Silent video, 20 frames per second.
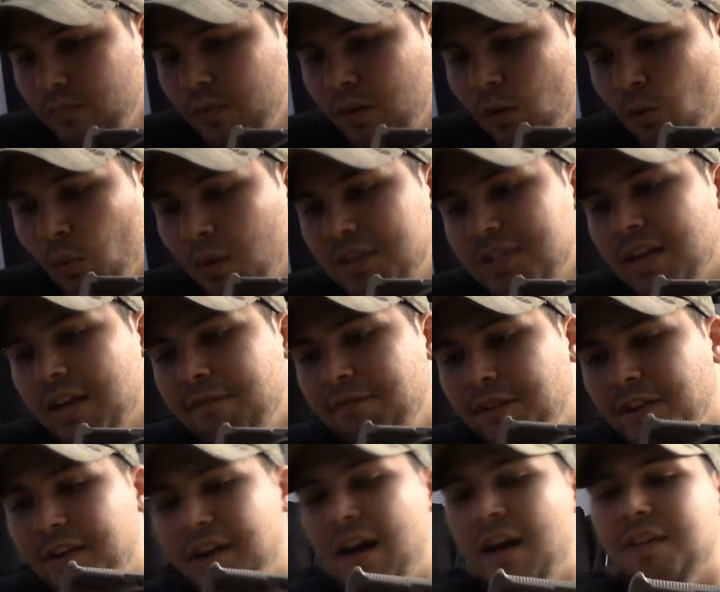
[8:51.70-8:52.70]
Once I
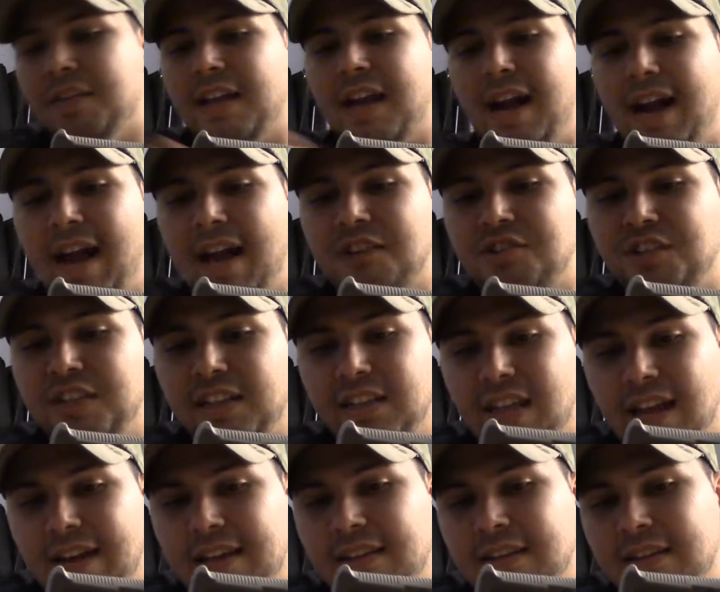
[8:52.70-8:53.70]
figured out that I actually
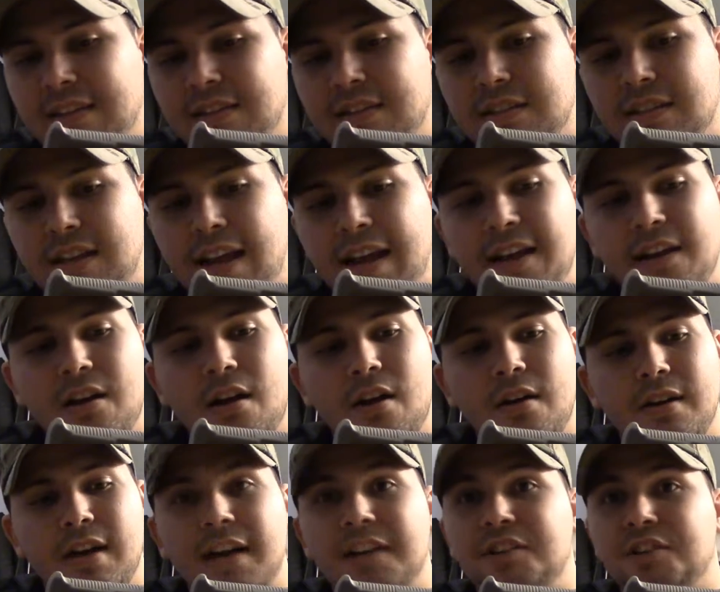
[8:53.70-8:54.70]
like this
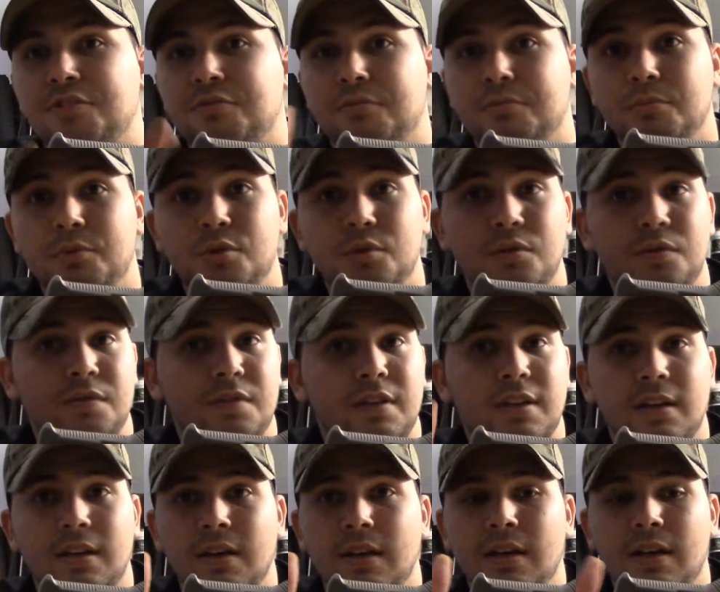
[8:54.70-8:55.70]
handguard, I just removed
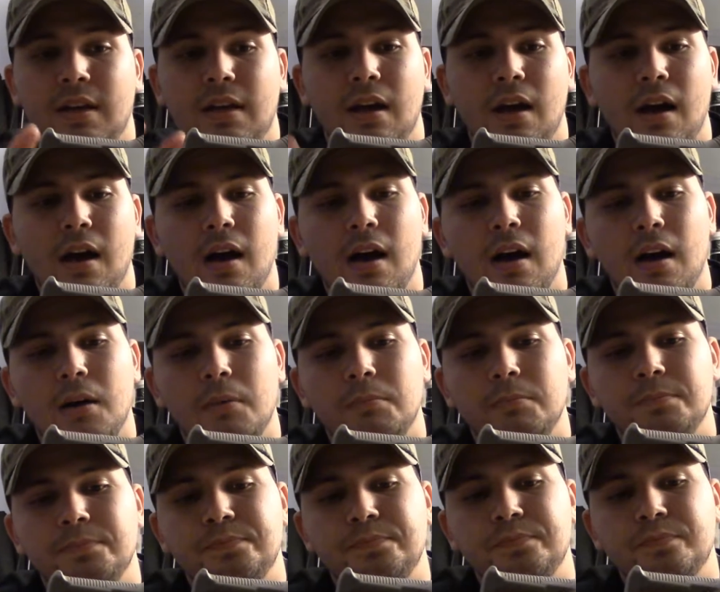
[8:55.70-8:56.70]

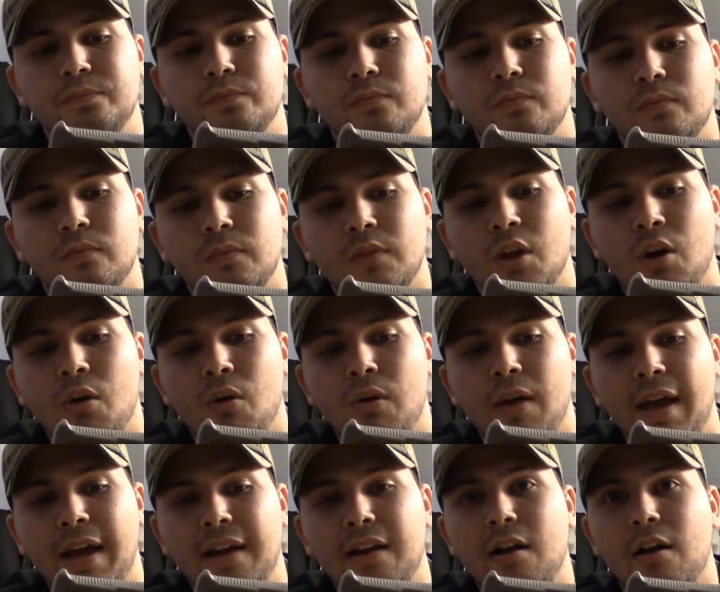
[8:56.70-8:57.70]
the whole
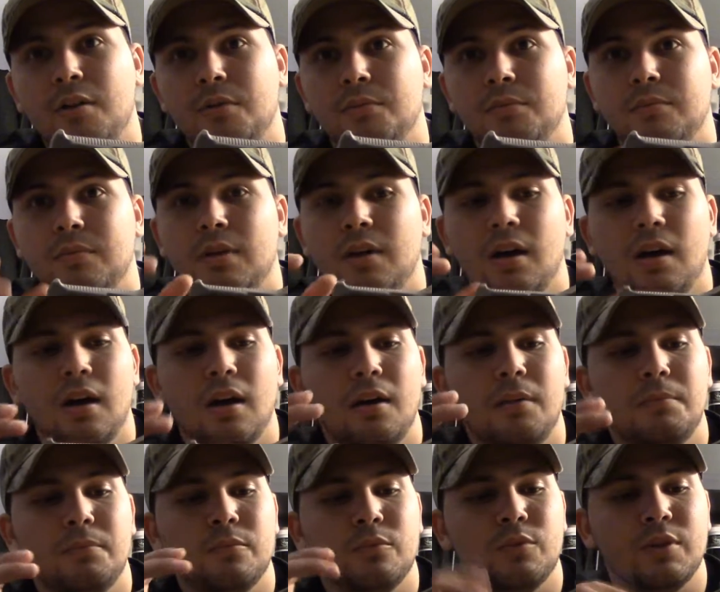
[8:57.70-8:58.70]
handguard
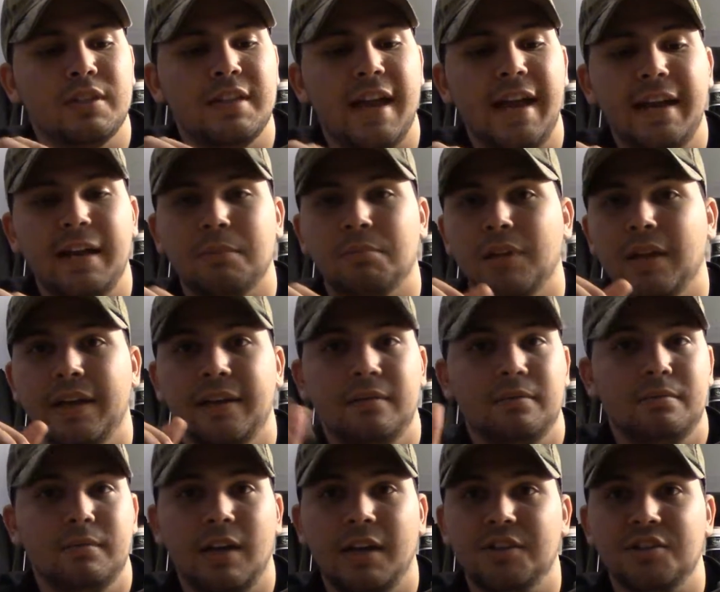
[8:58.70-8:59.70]
retaining plate.
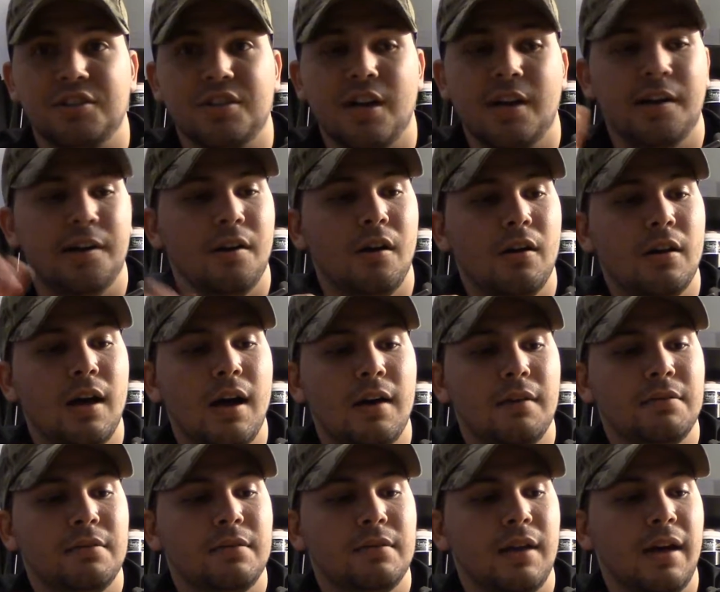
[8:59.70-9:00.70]
I just cut it all
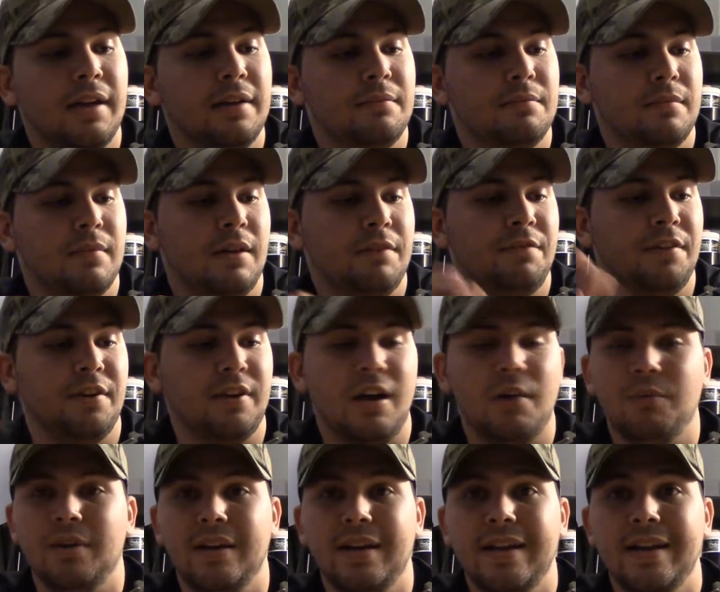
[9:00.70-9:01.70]
off. I figured I
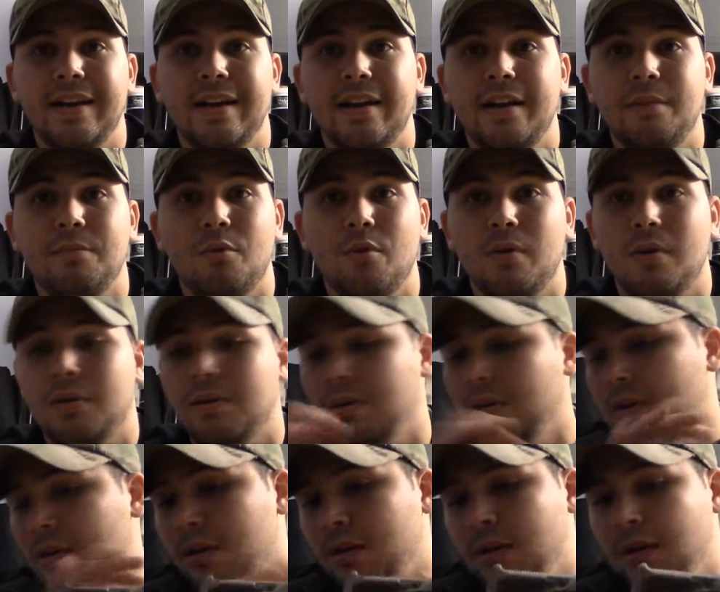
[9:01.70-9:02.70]
wouldn't need it anymore
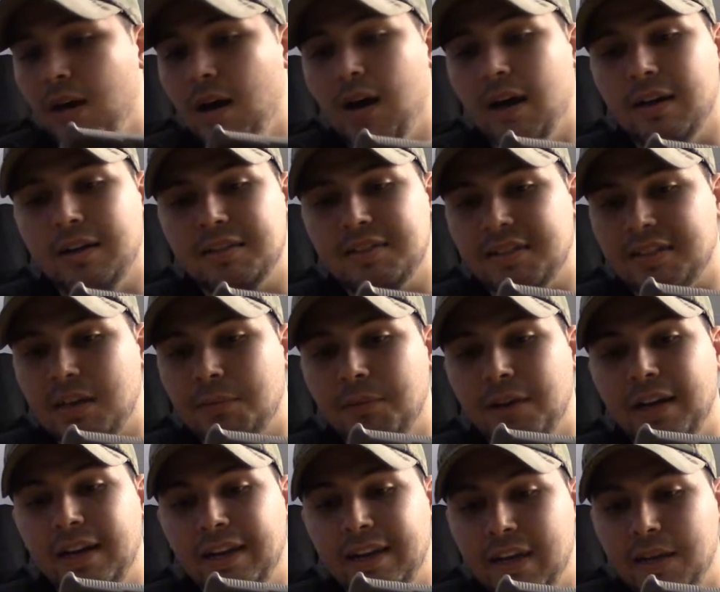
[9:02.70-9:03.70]
since I'm
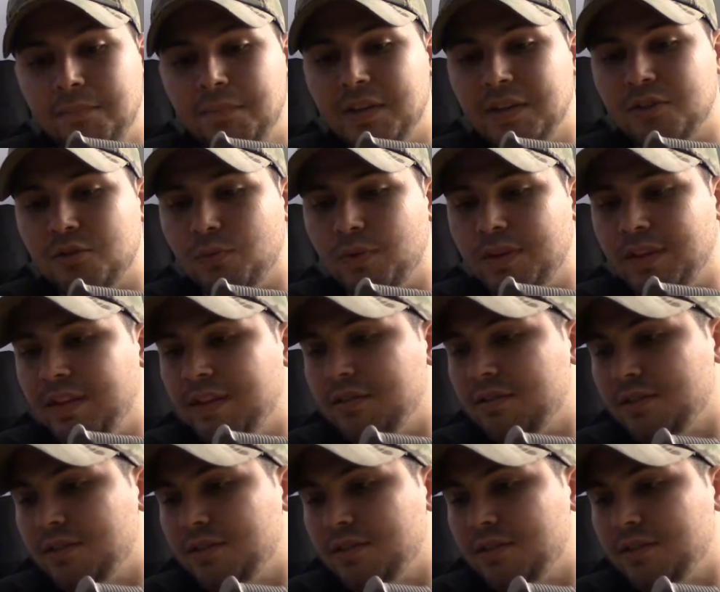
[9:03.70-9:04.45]
going to keep this with it,